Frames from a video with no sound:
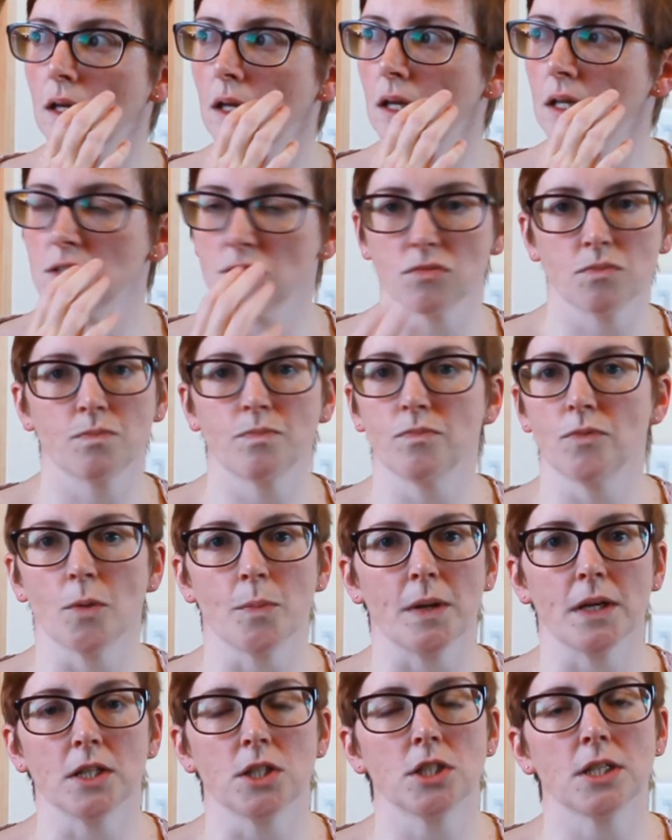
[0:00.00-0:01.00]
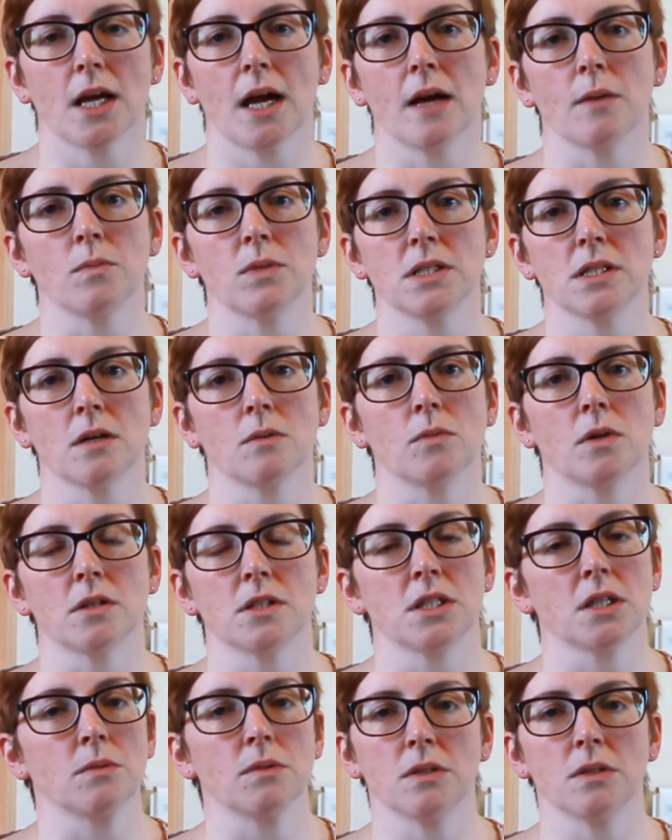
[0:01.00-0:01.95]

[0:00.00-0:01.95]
it's rubbish and we don't watch it.